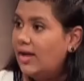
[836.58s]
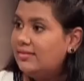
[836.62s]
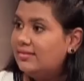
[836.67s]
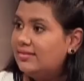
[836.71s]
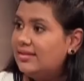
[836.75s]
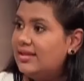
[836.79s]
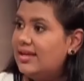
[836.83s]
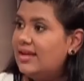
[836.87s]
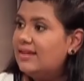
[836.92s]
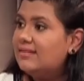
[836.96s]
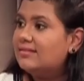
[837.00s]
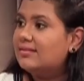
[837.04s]

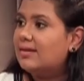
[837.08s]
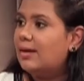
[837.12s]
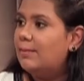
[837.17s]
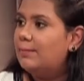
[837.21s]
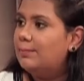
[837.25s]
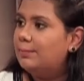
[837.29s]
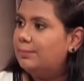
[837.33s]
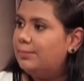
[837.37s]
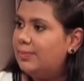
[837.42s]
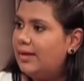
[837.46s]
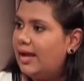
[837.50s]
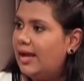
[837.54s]
he has
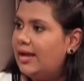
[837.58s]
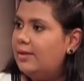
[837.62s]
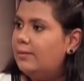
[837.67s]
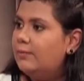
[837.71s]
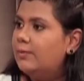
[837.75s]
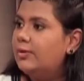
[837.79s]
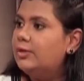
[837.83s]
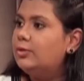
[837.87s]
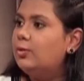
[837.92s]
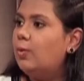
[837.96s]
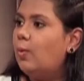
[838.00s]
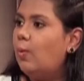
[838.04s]
complied
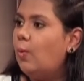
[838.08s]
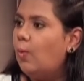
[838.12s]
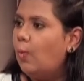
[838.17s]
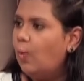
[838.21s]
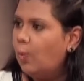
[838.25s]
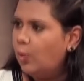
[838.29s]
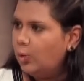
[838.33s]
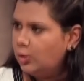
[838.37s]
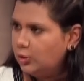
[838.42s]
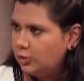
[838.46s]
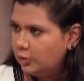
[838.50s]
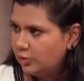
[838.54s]
with
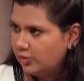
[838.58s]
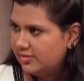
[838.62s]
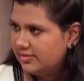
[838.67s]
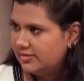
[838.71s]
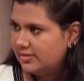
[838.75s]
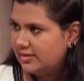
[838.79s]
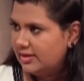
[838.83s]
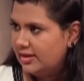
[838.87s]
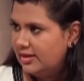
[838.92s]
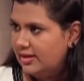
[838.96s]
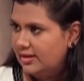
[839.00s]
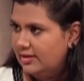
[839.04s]
all those
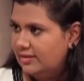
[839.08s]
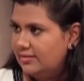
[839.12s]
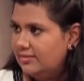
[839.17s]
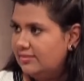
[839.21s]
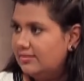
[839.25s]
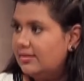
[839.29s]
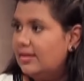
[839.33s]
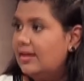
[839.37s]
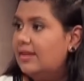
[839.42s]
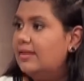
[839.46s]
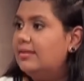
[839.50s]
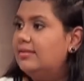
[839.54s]
things,
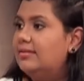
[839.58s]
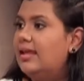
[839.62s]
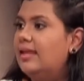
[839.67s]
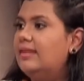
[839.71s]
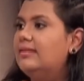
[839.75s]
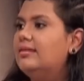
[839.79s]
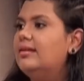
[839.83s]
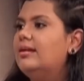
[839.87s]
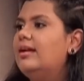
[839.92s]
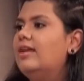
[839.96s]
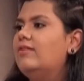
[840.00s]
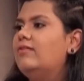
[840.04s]
then
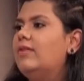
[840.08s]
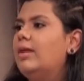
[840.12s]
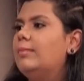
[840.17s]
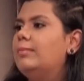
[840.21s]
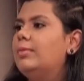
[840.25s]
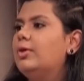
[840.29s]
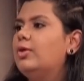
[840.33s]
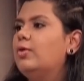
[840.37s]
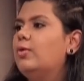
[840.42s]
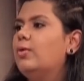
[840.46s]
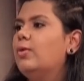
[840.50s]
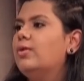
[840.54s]
the
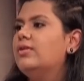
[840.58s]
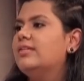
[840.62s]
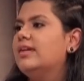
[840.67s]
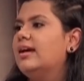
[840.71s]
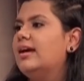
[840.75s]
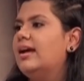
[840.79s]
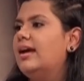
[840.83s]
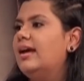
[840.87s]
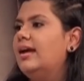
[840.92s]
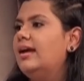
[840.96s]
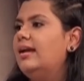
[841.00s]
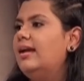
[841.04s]
developer goes
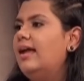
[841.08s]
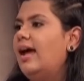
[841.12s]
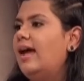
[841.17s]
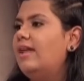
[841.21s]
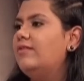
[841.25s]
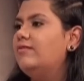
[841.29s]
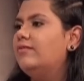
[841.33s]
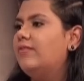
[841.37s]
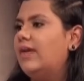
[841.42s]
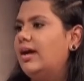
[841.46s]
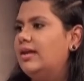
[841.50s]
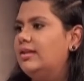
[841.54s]
ahead
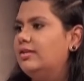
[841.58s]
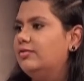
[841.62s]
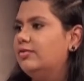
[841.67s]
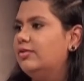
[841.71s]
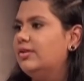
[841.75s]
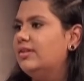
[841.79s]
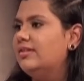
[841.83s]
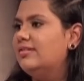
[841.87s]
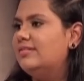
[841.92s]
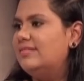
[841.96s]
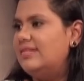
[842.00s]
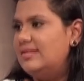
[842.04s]
and files
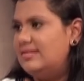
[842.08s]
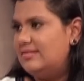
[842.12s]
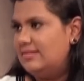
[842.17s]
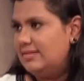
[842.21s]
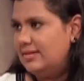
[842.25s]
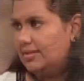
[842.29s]
for a CC,